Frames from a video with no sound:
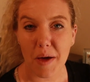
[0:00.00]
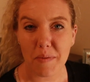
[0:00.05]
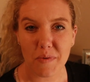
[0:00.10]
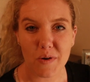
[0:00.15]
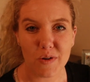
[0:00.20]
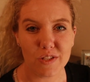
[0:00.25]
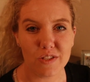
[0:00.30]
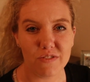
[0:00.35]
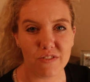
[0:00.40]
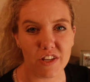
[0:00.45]
I
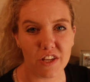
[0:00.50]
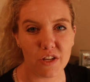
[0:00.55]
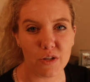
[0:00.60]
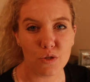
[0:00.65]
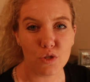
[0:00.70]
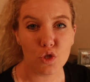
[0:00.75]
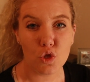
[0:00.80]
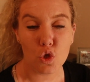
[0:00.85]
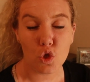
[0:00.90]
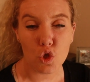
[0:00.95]
post
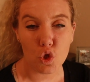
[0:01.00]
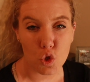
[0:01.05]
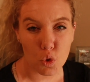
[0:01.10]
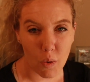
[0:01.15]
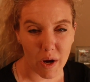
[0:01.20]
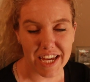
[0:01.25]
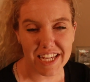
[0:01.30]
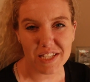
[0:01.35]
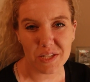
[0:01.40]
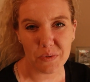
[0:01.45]
videos
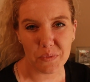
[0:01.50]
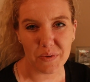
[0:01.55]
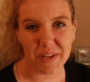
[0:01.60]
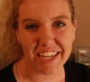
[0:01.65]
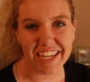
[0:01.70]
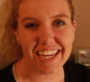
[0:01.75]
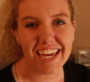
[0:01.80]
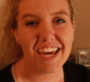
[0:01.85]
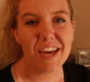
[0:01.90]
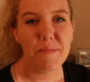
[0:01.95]
twice a
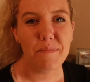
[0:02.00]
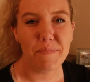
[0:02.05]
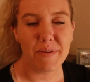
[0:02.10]
week.